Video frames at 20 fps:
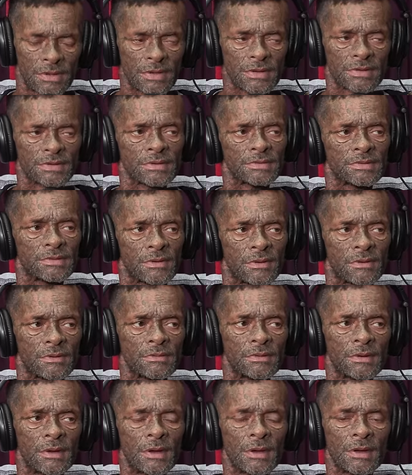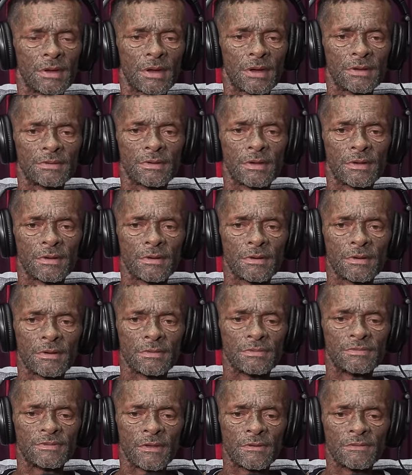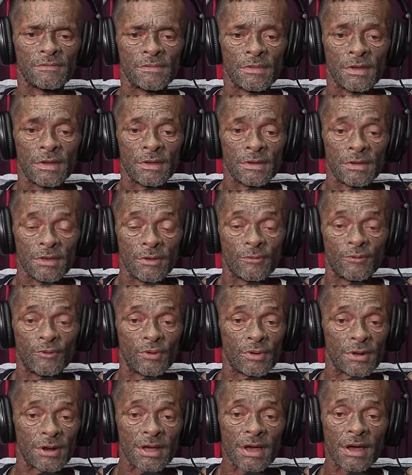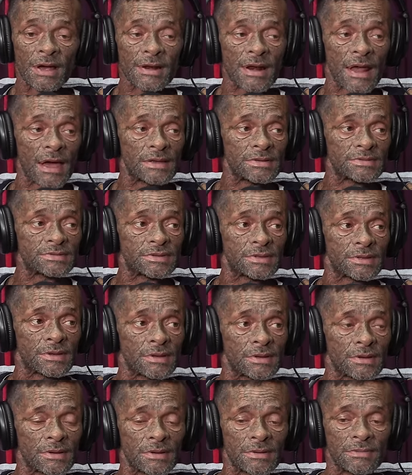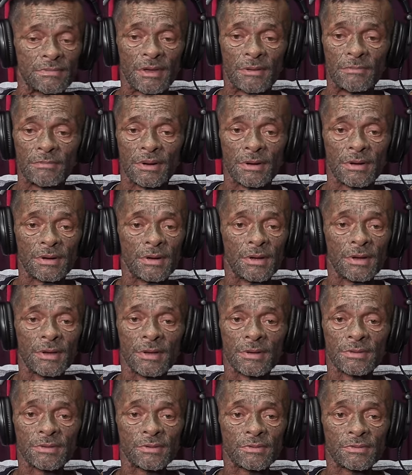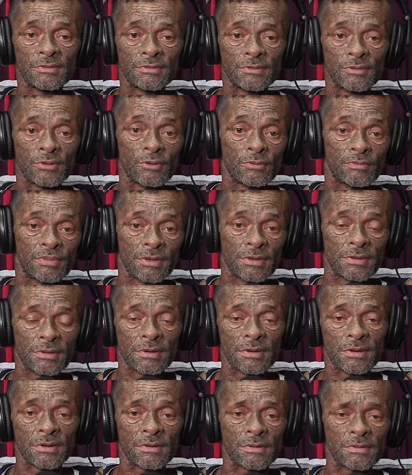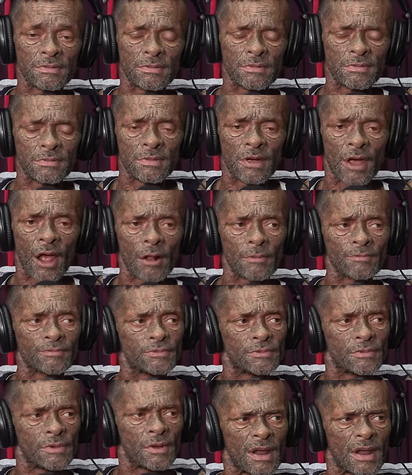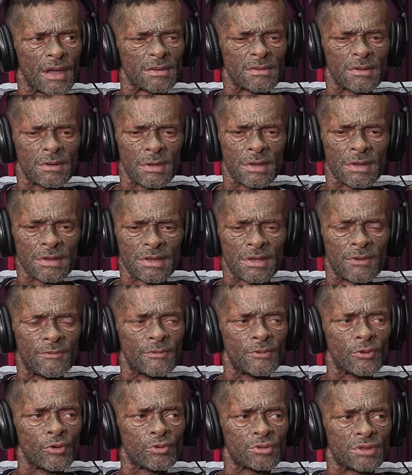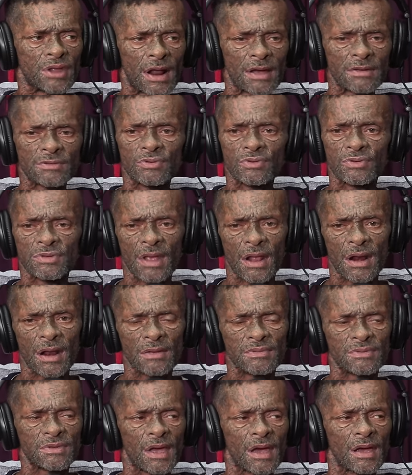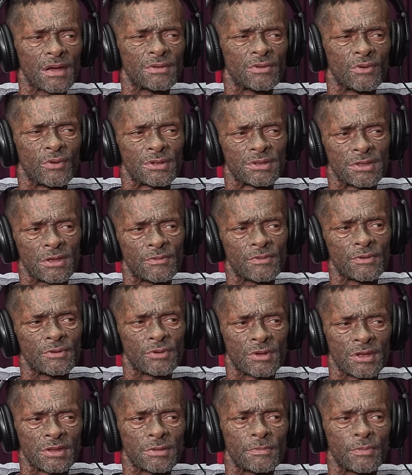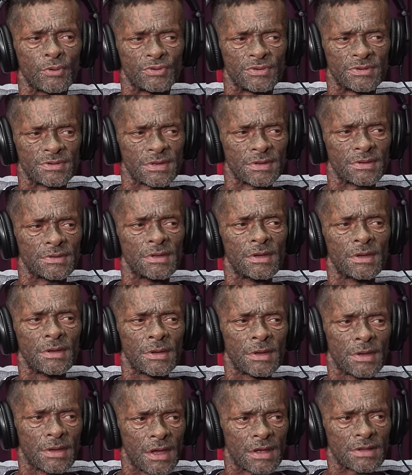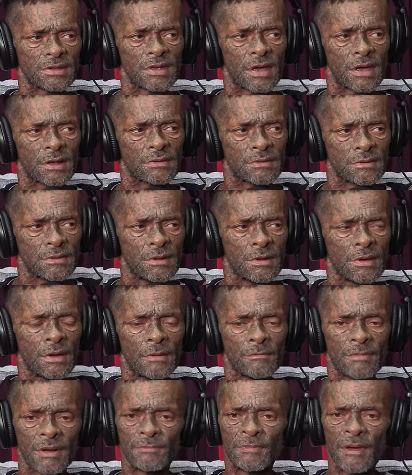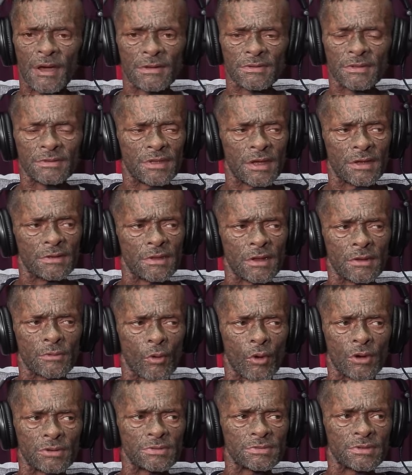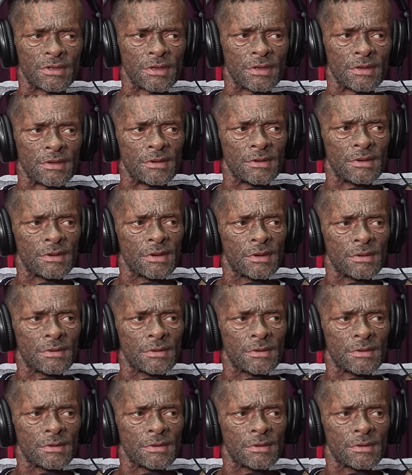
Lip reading: yes, you know. And then if you recognize a member, you'll be helped, like giving you drugs to sell outside or whatever. You get the position outside. But back in the day, that wasn't there.